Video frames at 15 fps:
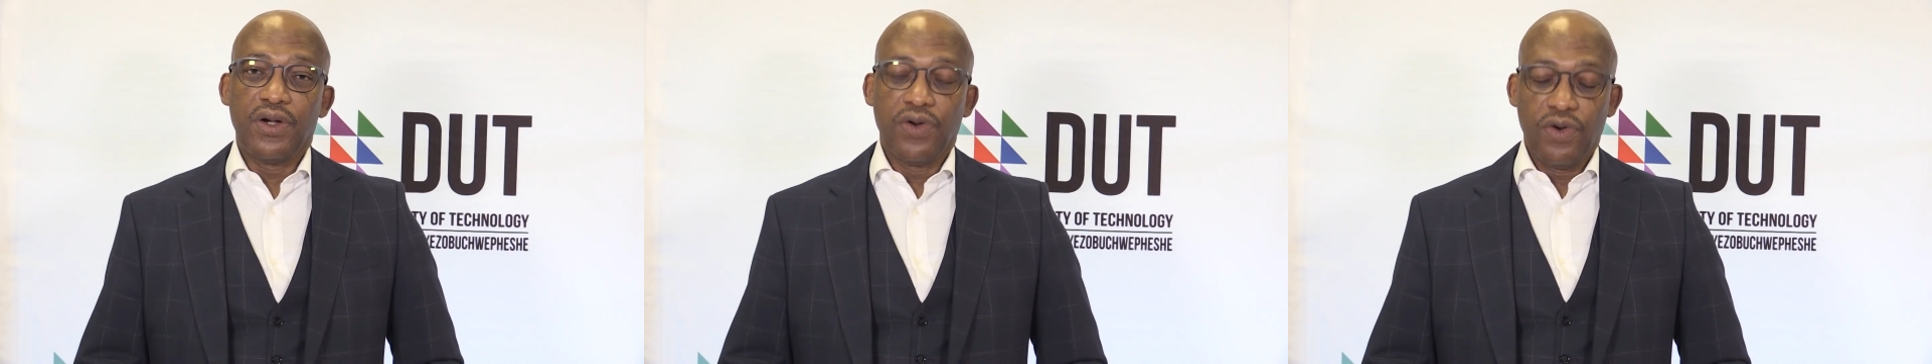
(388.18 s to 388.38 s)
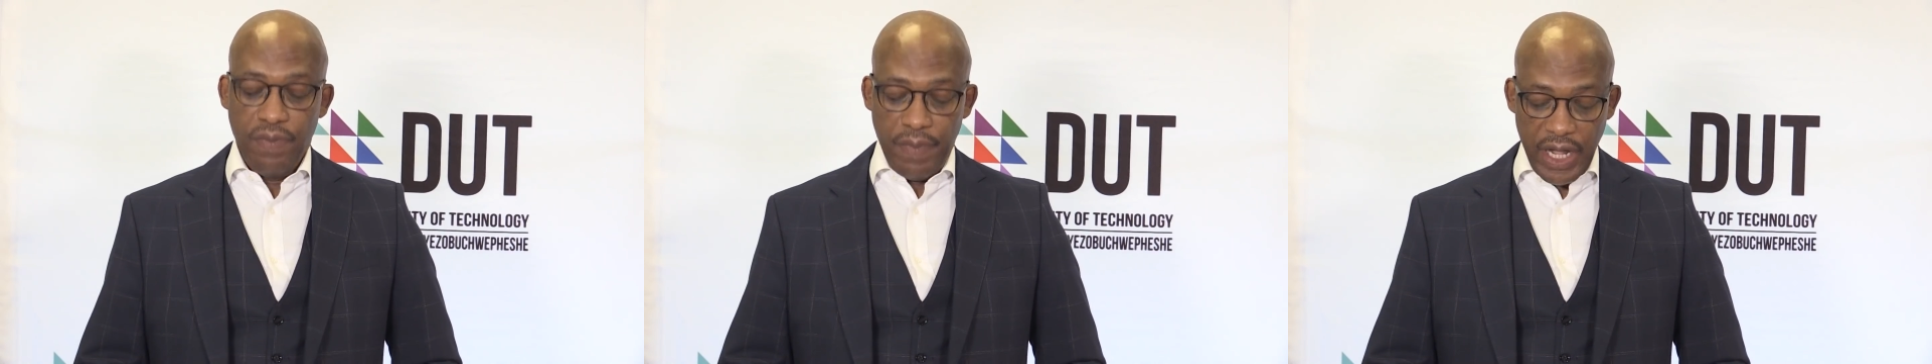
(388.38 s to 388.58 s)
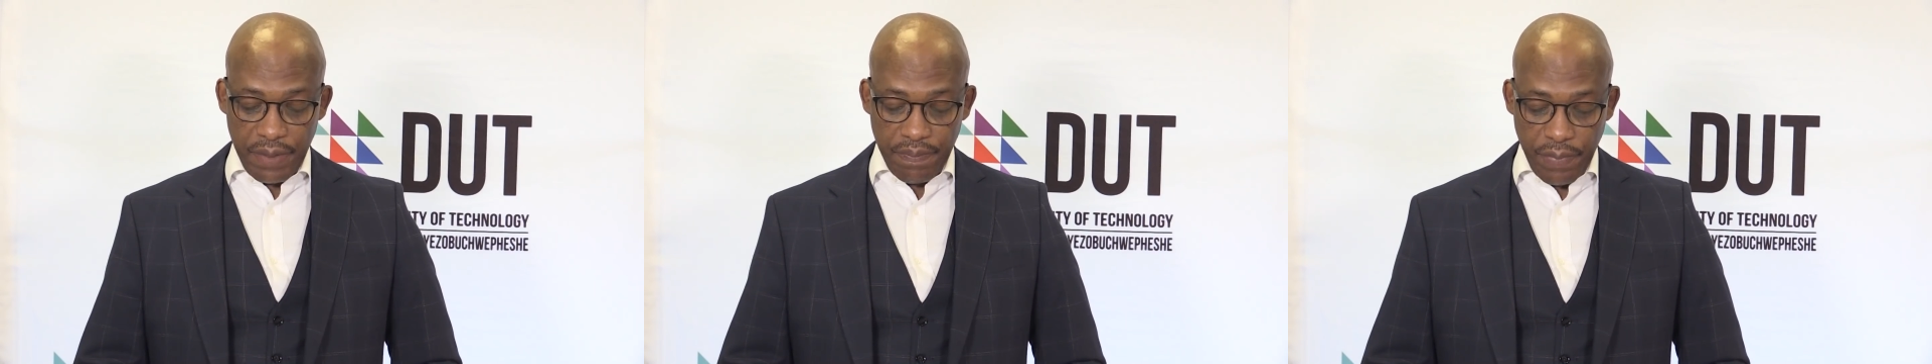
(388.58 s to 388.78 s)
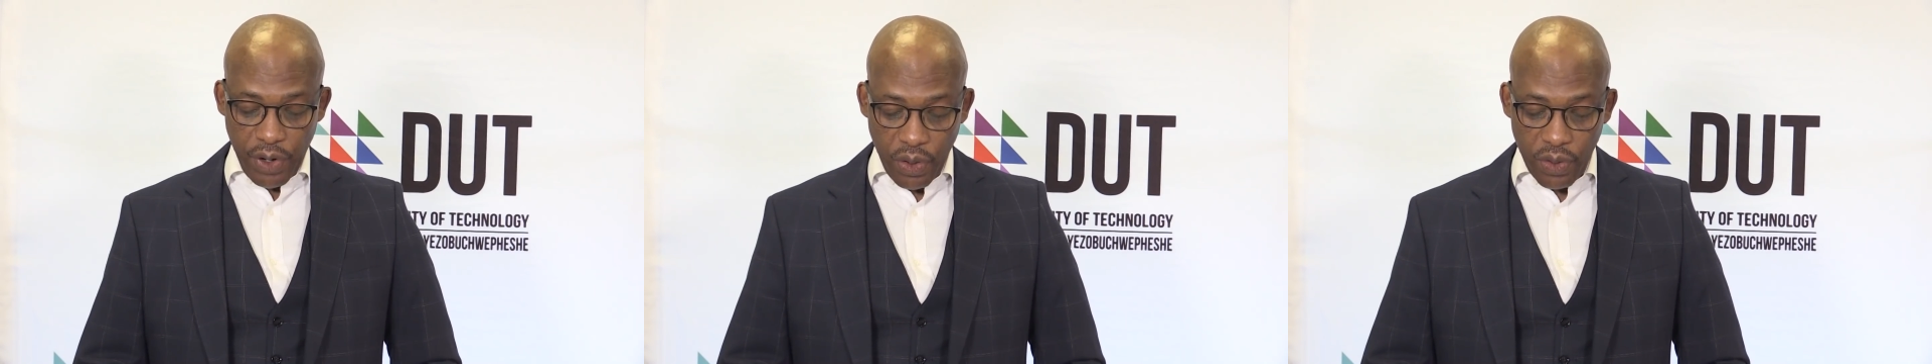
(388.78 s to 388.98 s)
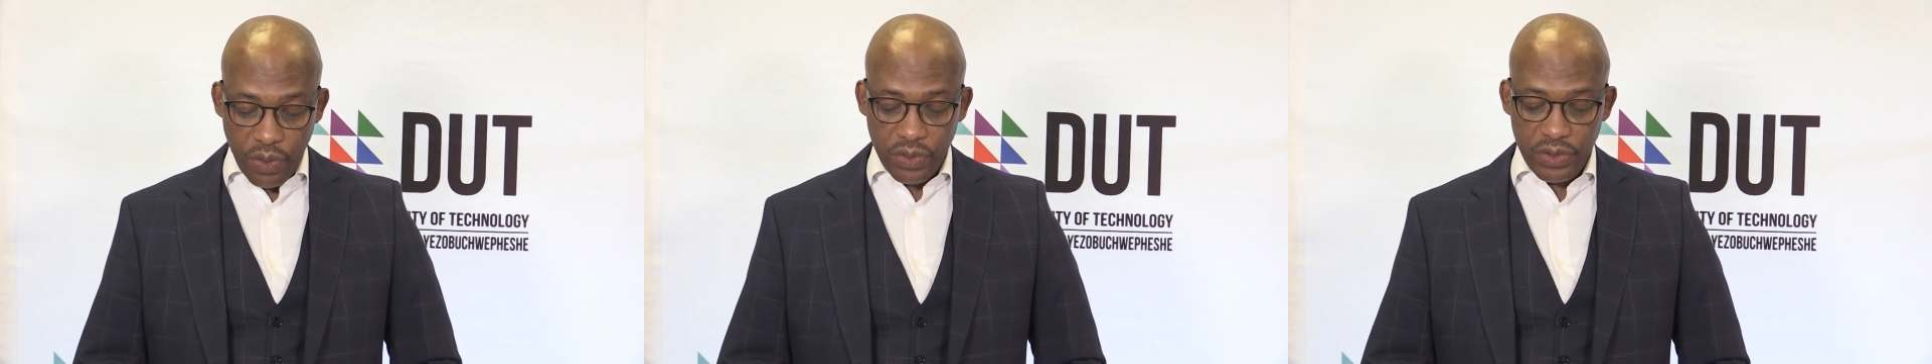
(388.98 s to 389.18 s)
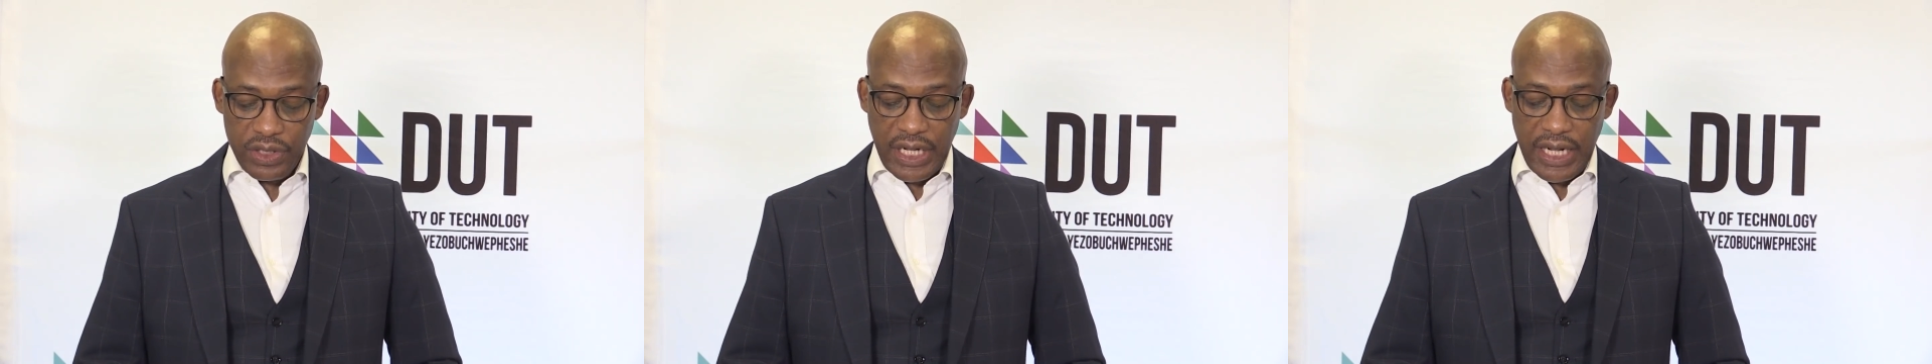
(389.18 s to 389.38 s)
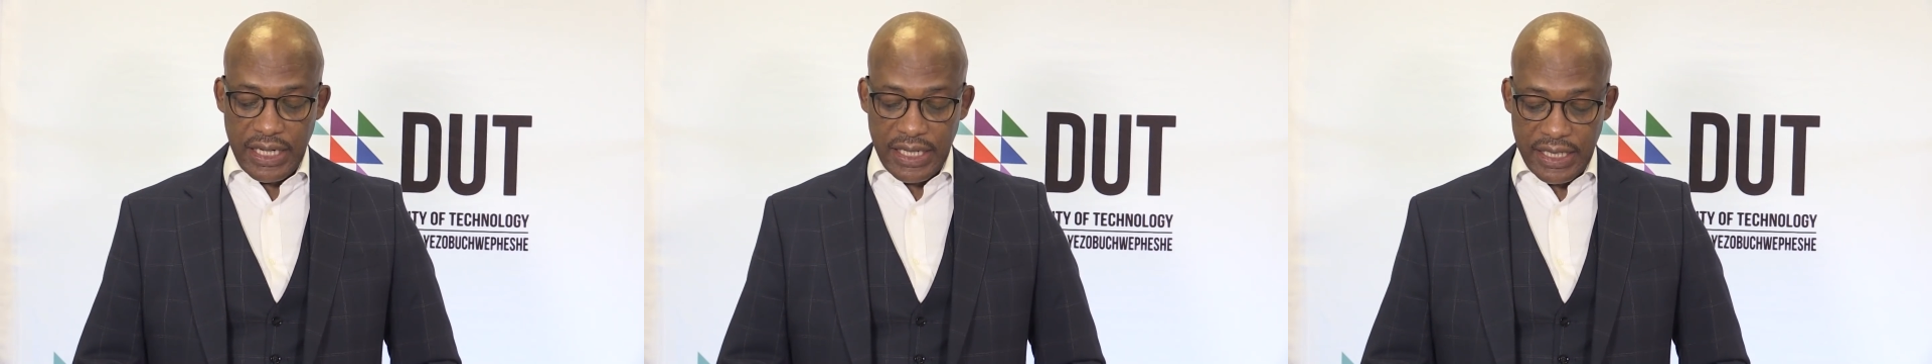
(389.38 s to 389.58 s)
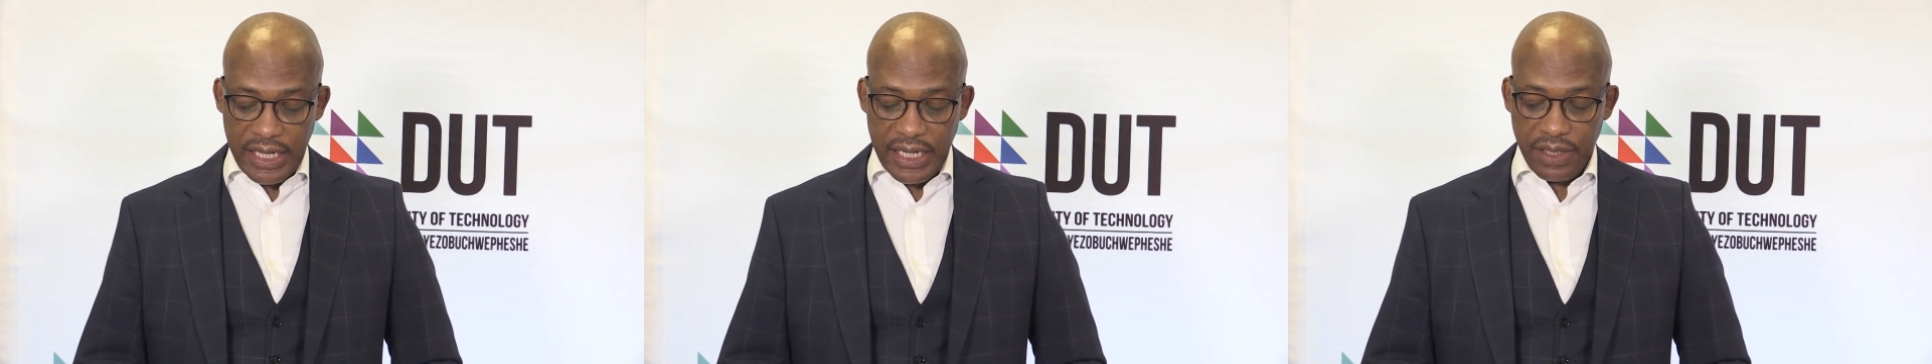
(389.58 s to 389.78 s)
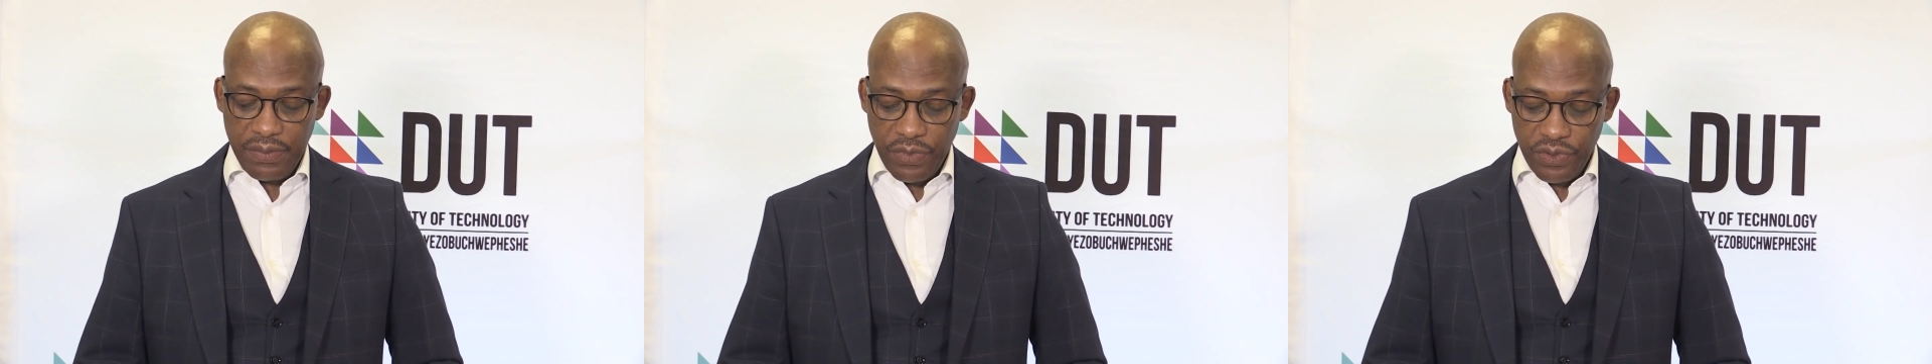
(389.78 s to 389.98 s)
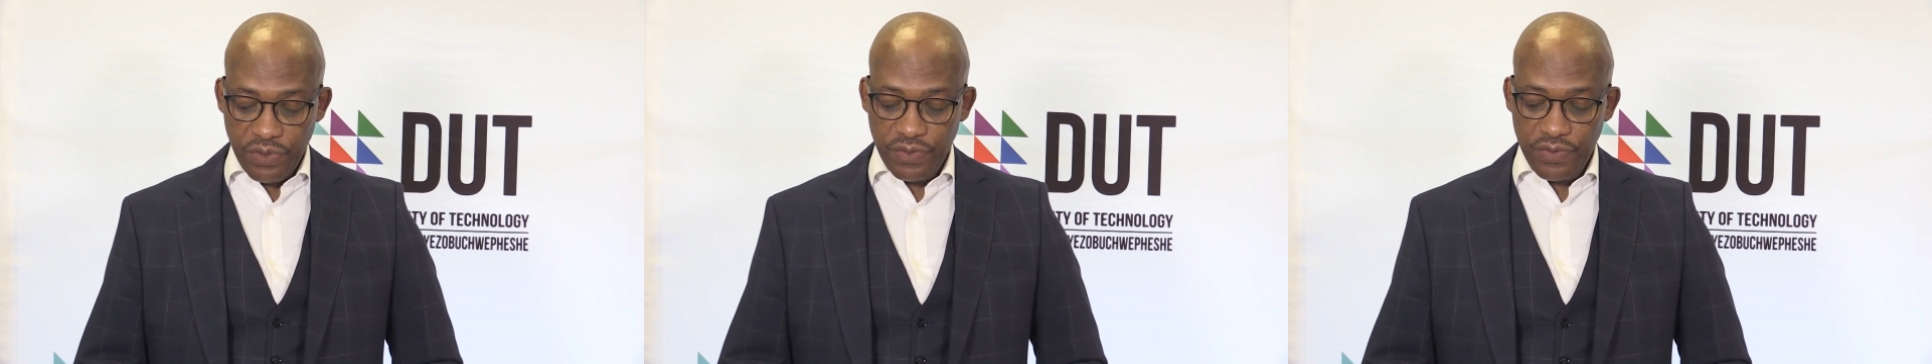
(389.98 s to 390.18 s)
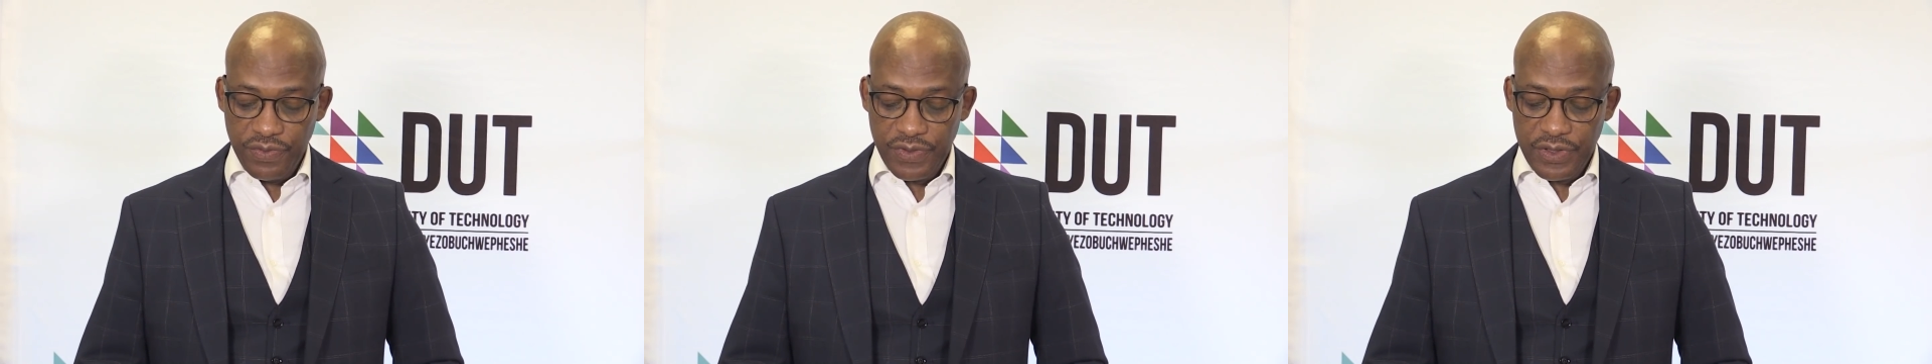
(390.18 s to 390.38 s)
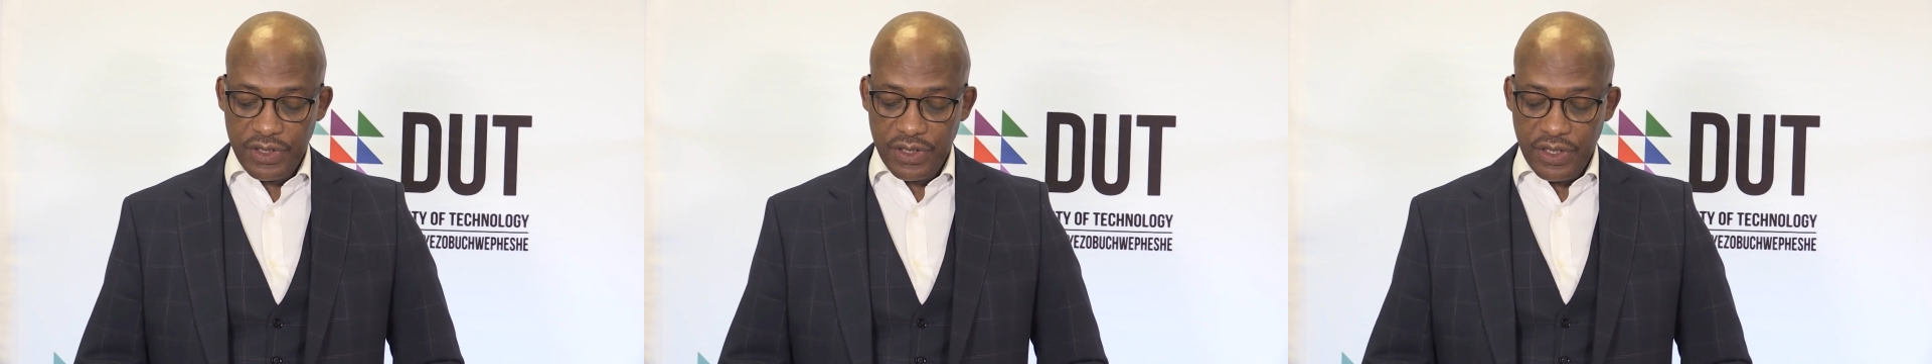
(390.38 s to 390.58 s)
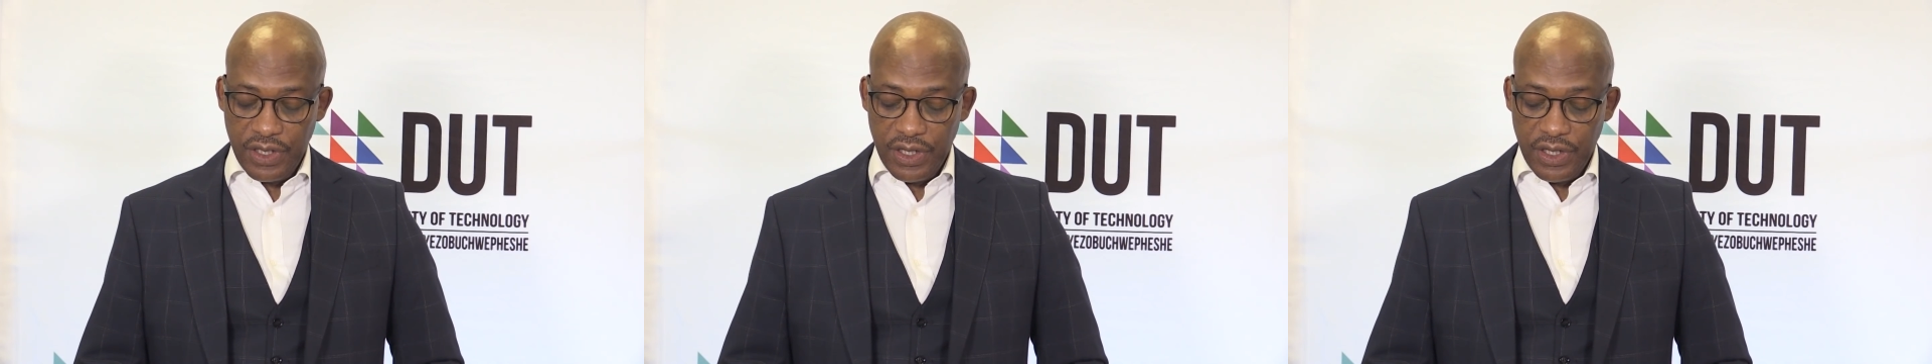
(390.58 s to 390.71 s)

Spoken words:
who make bold and daring moves